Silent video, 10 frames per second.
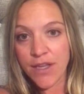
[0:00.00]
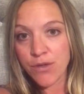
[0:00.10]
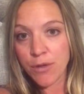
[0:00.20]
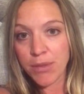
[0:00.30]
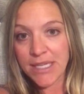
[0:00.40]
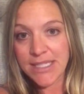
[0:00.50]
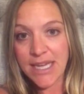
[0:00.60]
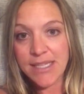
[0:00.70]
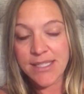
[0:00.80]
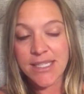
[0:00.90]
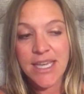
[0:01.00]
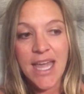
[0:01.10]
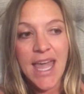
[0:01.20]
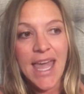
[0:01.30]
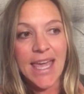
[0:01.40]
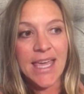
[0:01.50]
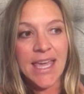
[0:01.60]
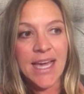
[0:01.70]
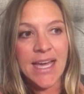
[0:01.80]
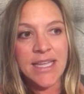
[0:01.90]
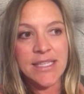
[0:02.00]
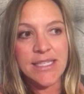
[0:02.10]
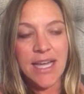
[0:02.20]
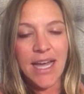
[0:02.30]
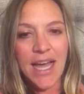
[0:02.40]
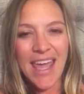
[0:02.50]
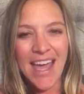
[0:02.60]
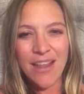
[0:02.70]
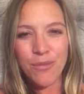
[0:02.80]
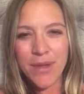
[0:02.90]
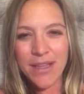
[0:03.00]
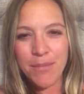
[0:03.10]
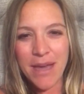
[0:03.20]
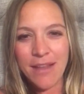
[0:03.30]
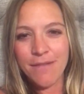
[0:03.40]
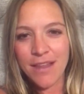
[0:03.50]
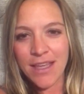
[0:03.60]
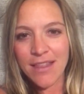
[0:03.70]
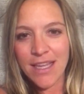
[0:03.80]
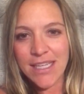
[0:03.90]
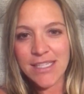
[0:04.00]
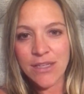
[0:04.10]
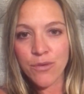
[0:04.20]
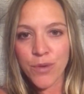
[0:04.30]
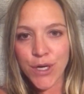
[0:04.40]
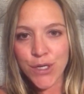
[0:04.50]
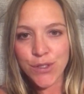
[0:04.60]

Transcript: They do a blood test, and I had a really bad feeling that it didn't work.